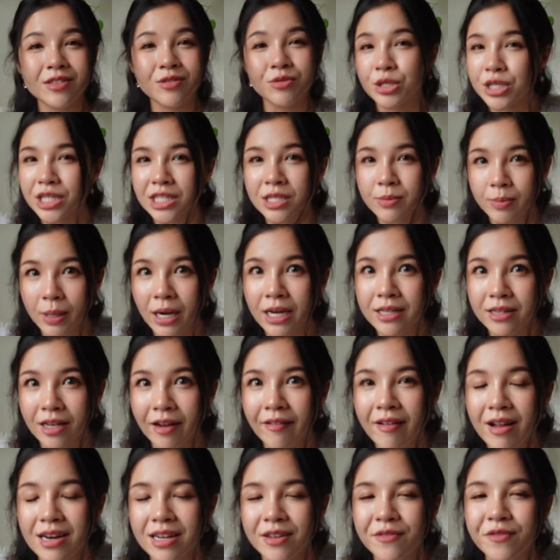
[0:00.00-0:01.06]
to just buy
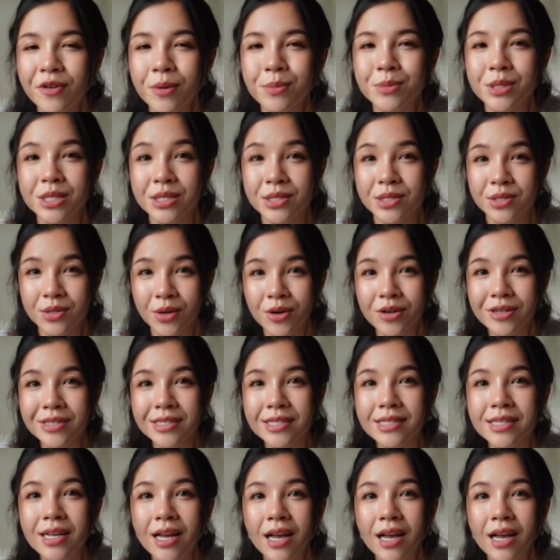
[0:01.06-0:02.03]
directly from the source.